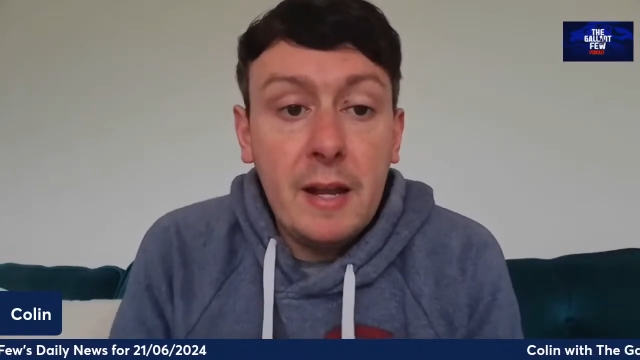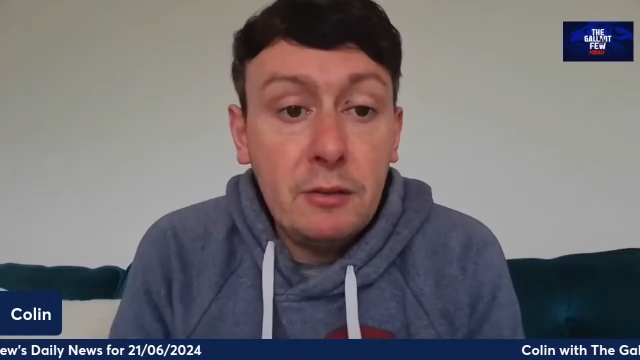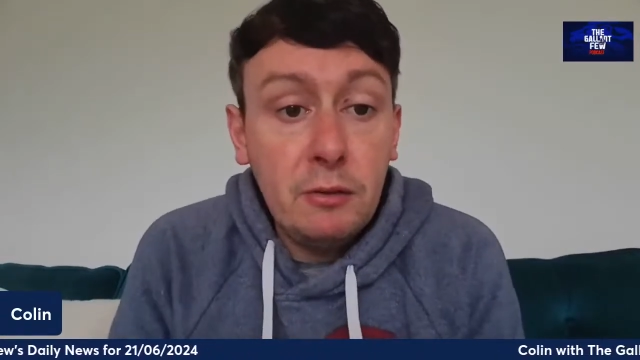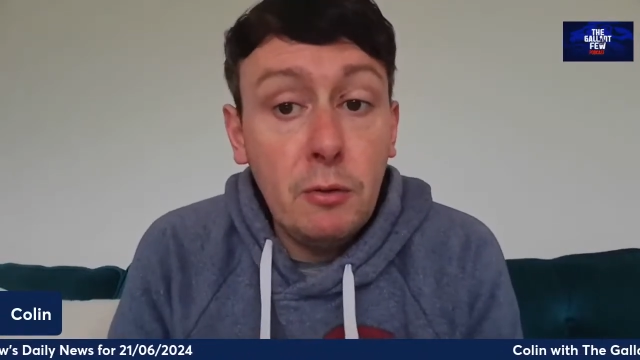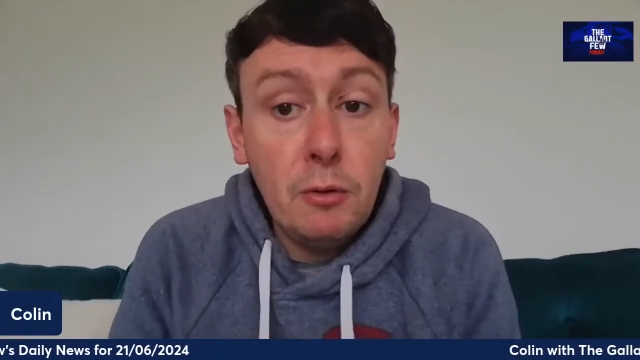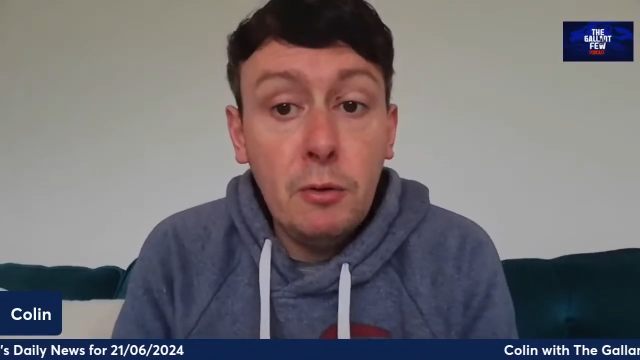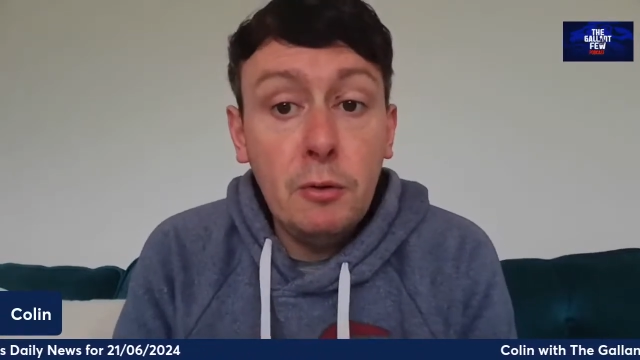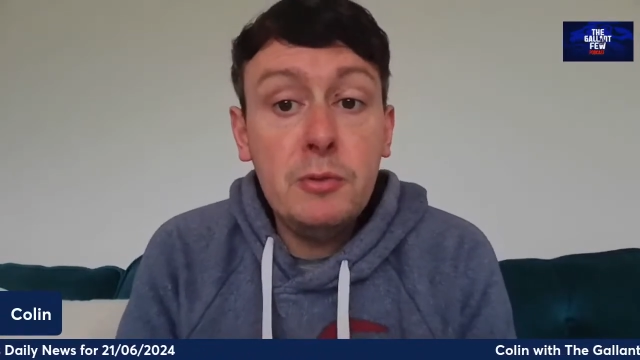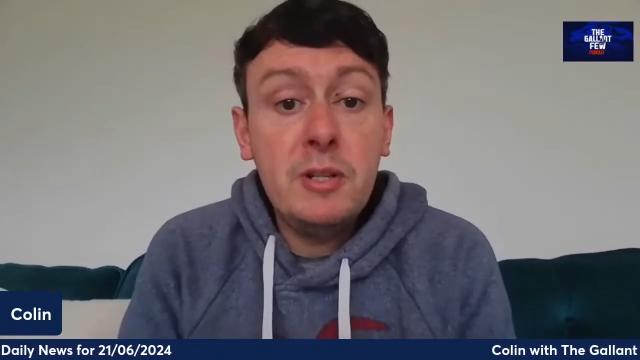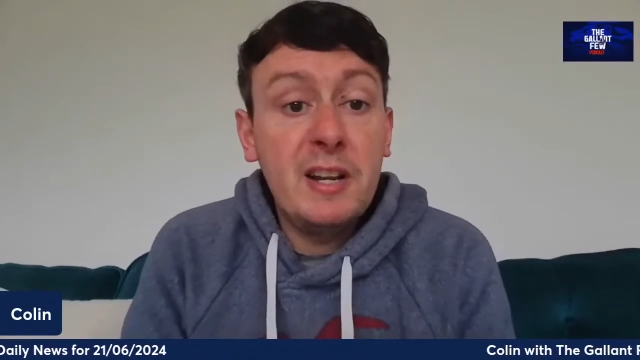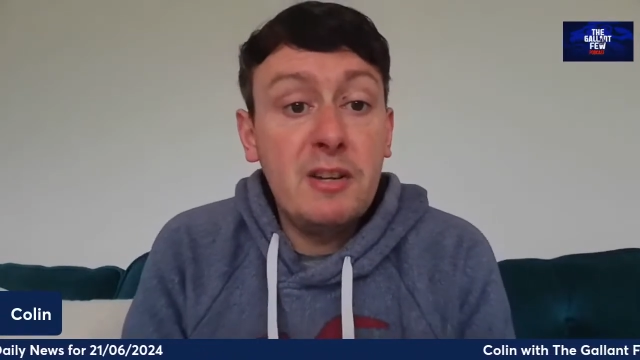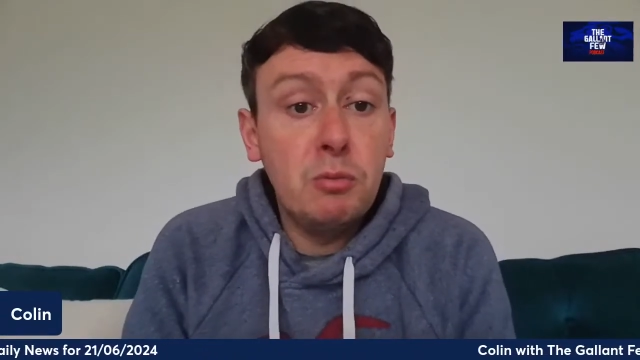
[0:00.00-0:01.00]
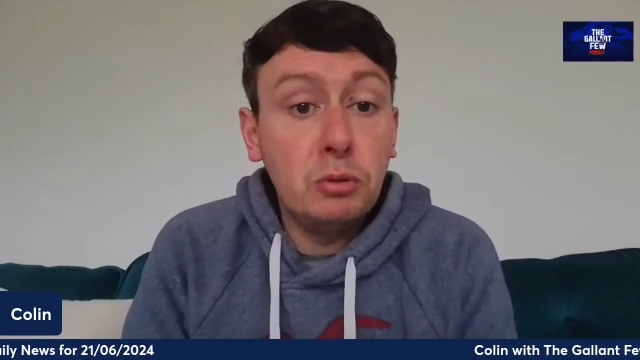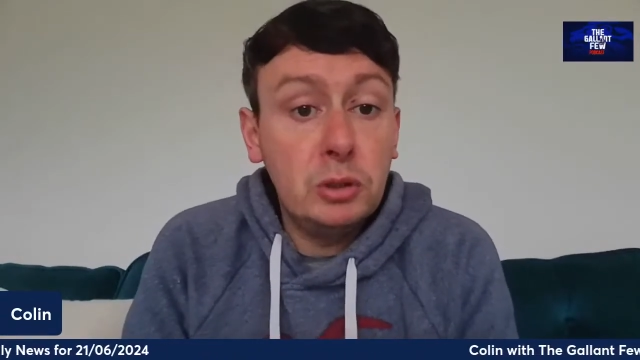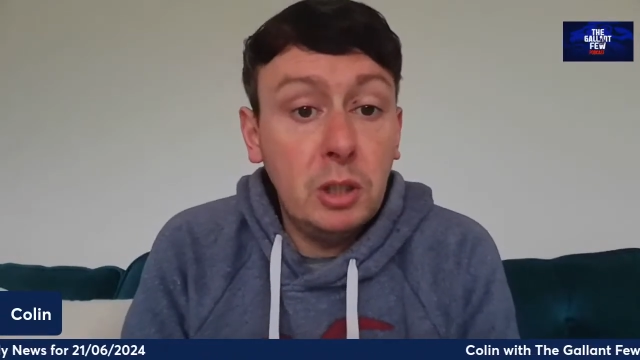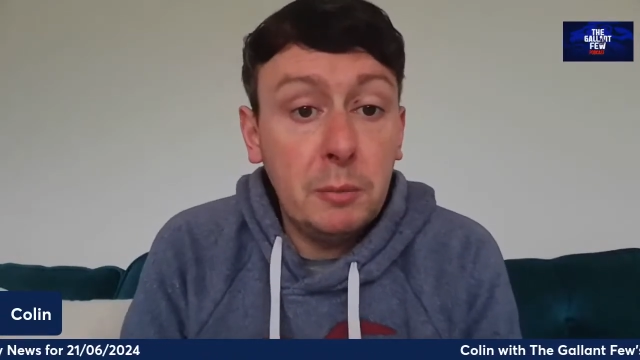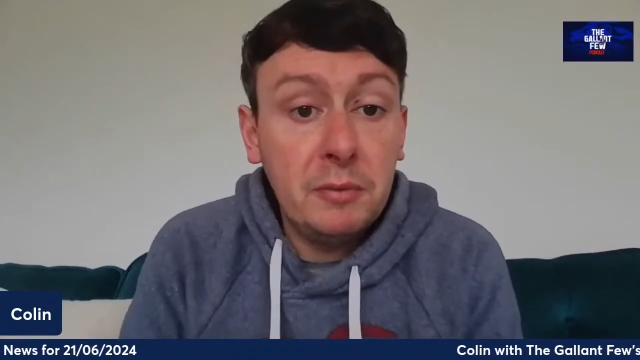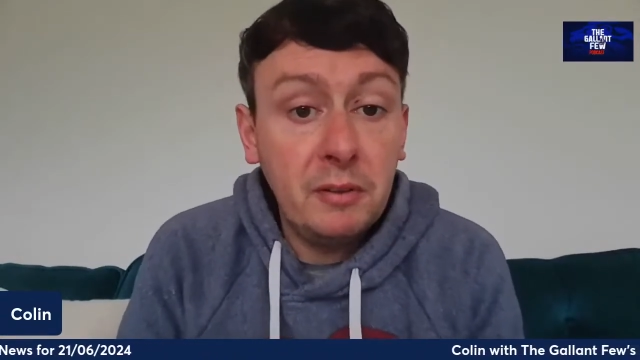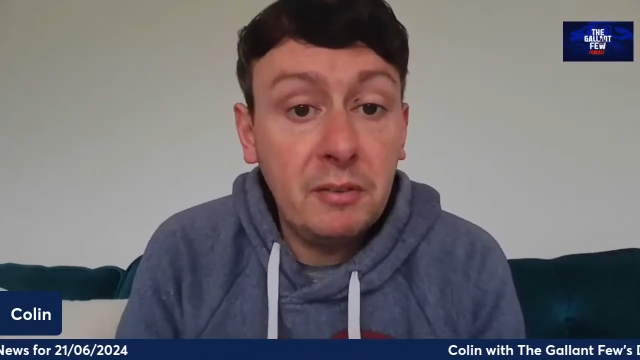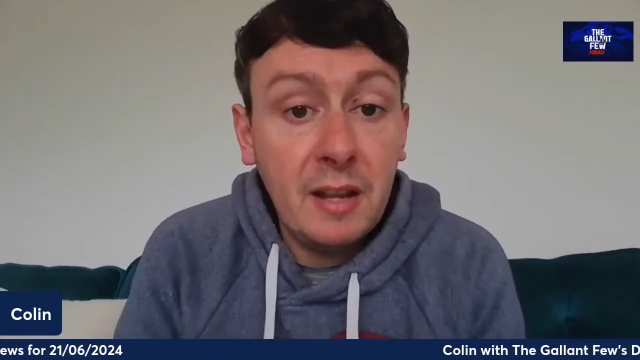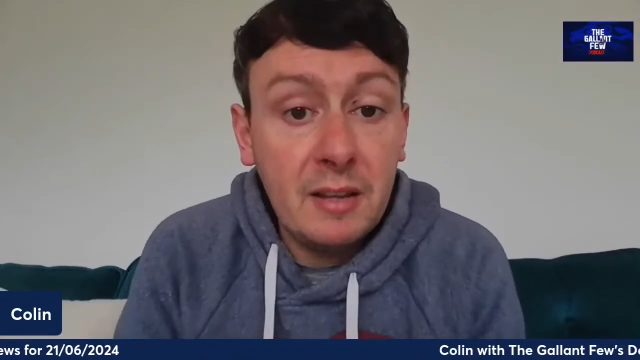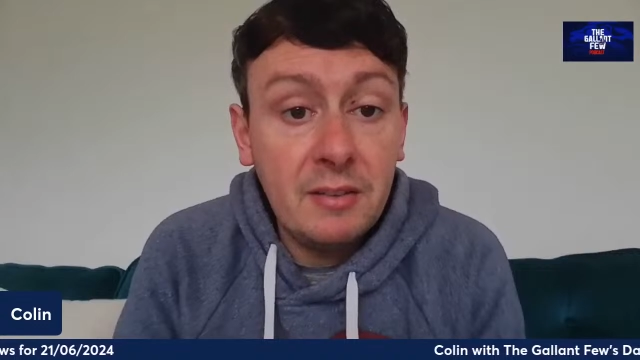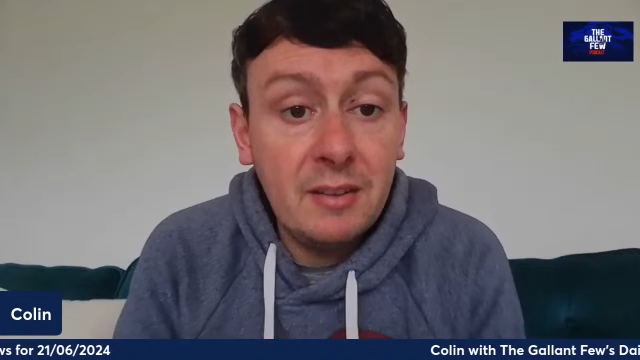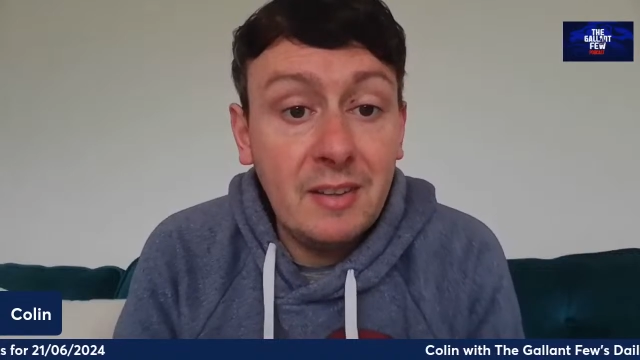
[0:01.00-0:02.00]
2 Sky Sports Cup
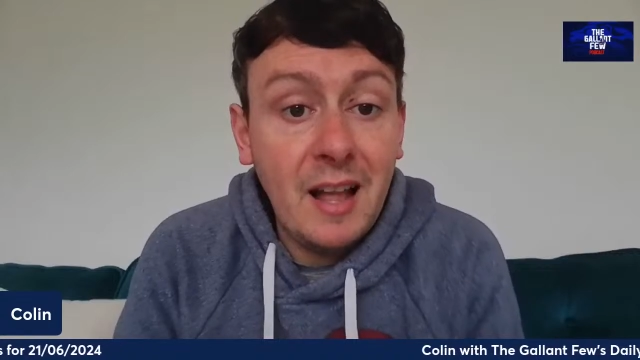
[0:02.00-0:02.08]
successes